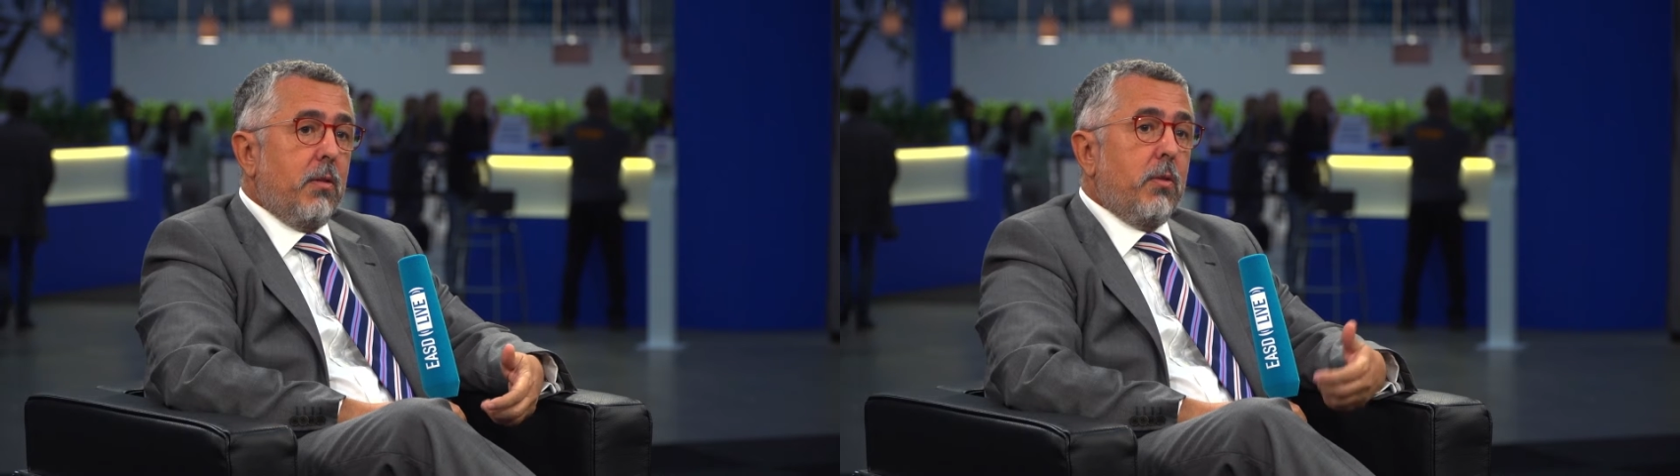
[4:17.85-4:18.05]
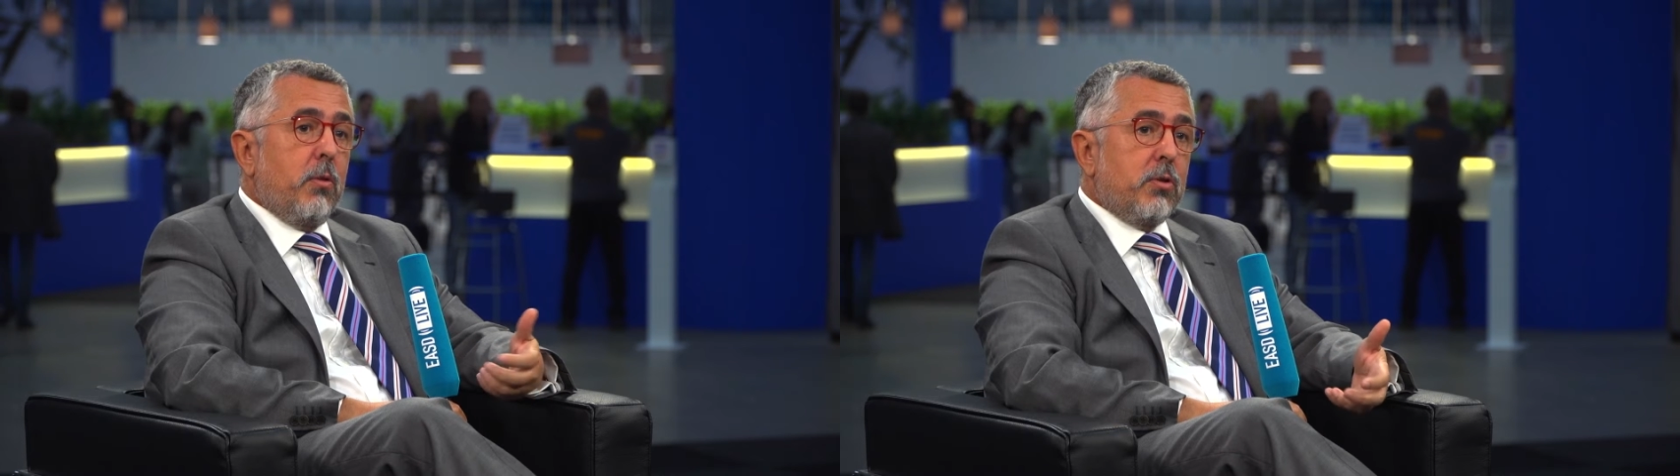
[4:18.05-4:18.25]

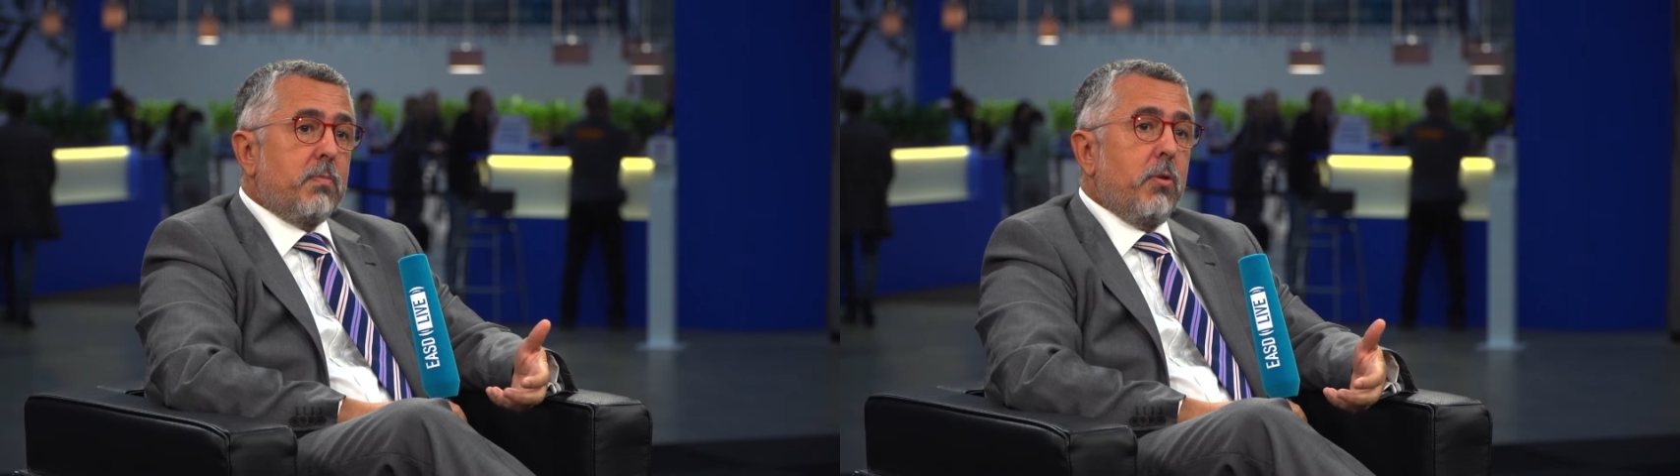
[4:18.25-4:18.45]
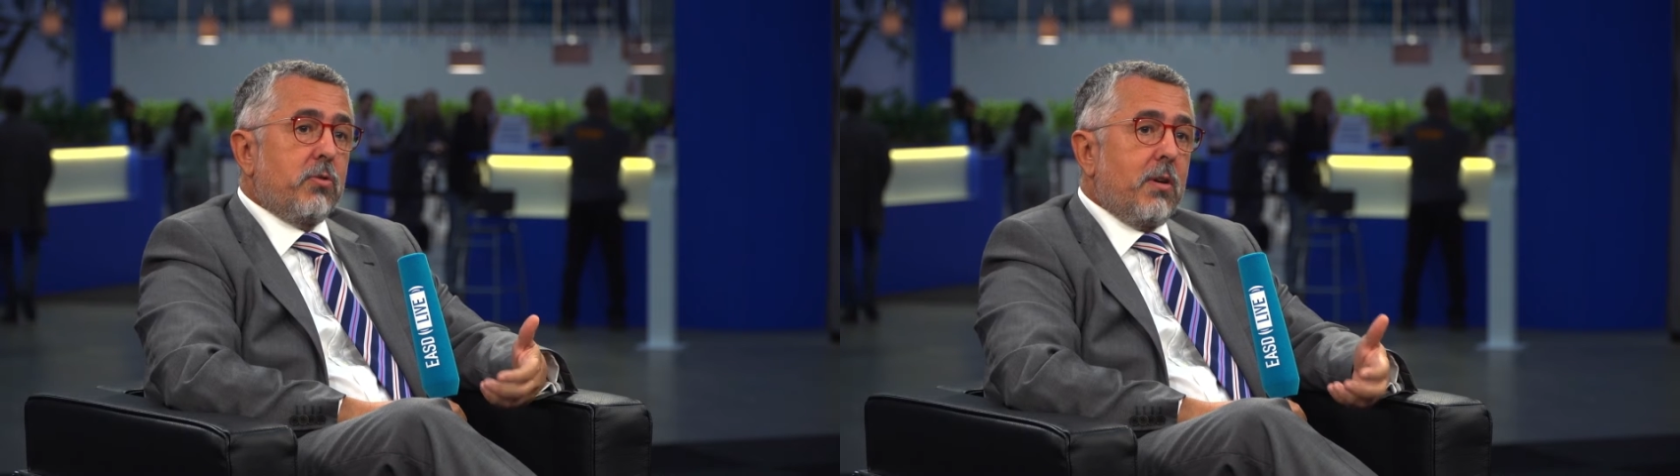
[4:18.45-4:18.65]
those
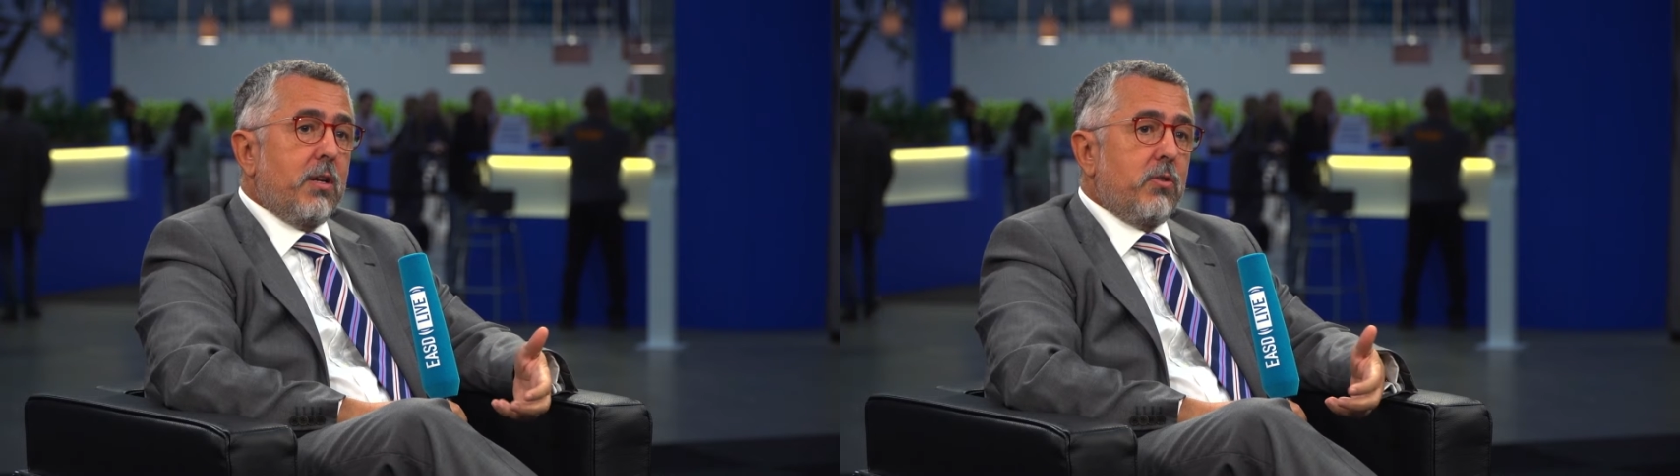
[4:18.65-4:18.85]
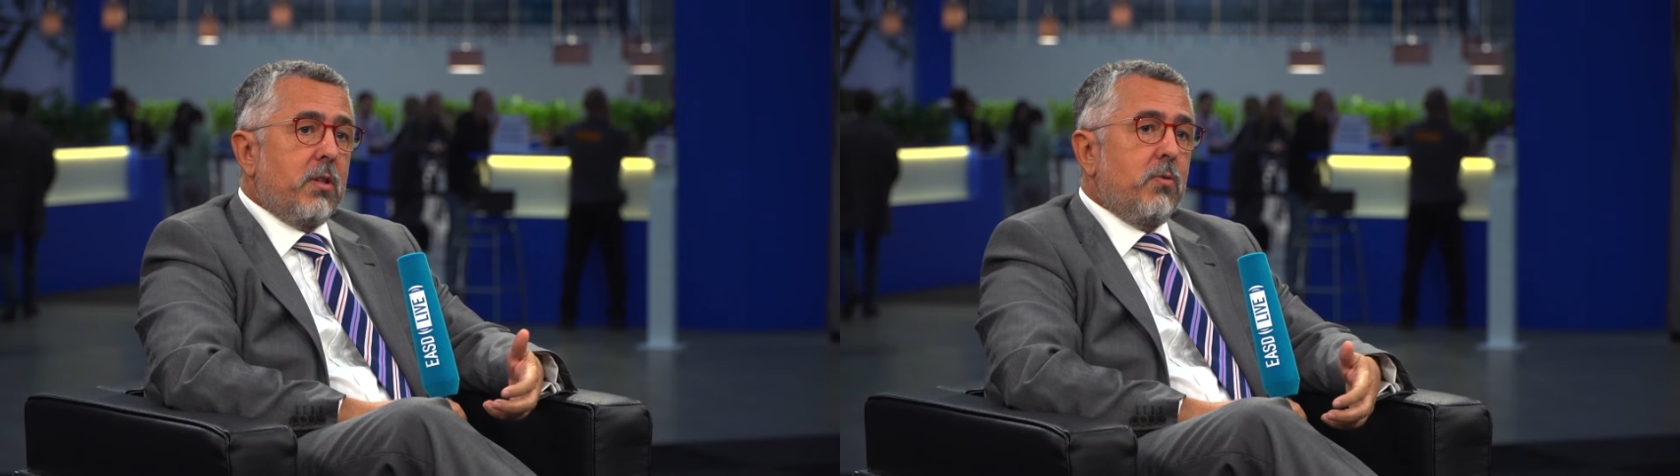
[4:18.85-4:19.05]

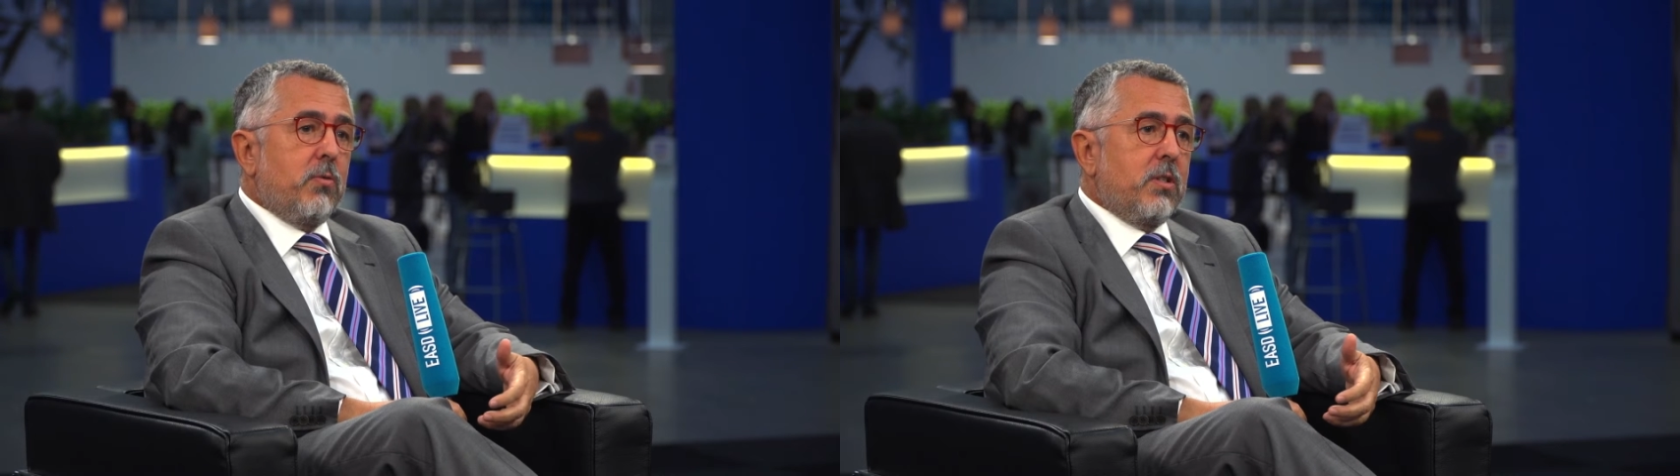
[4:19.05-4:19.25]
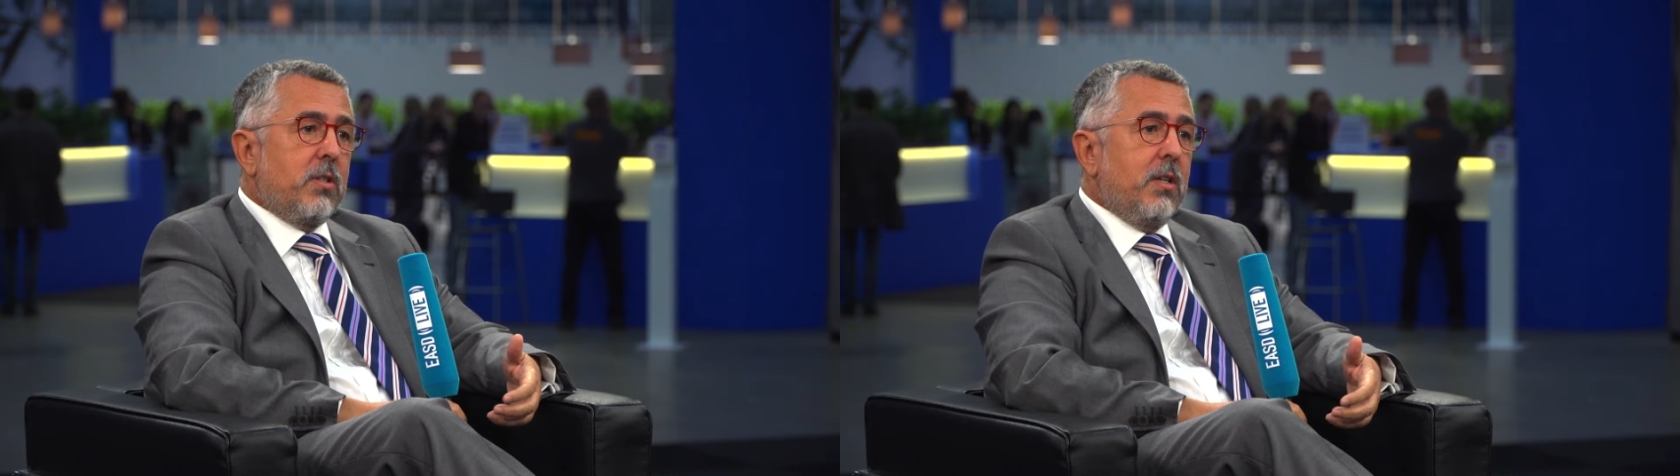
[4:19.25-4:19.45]
postgraduate
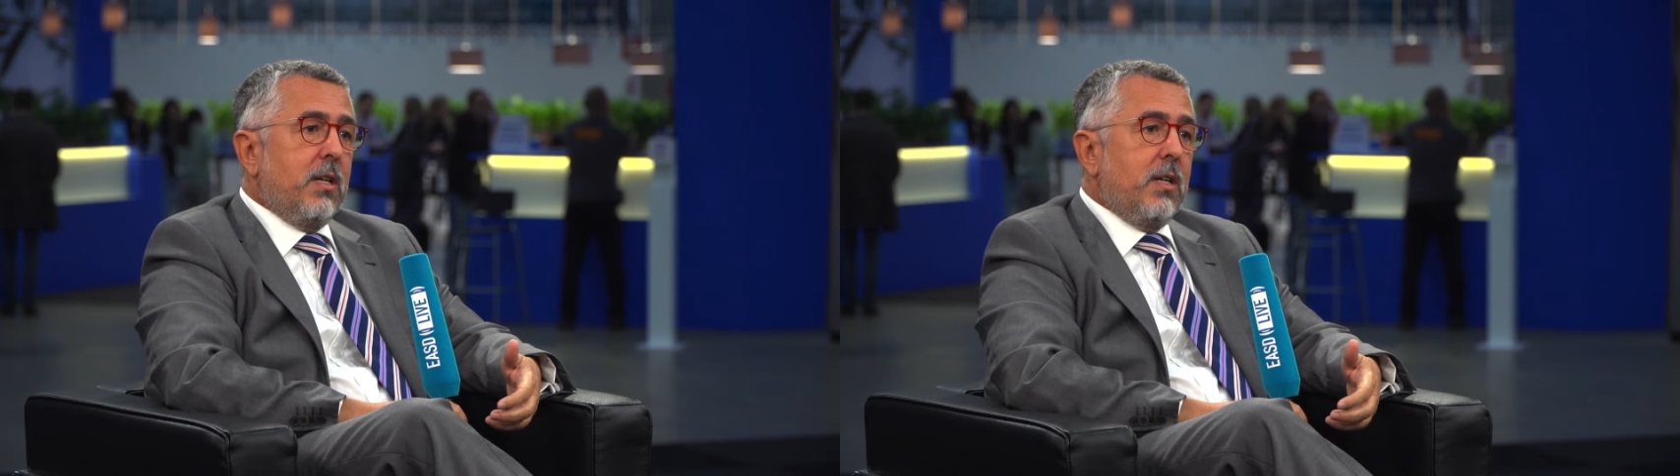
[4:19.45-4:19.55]
courses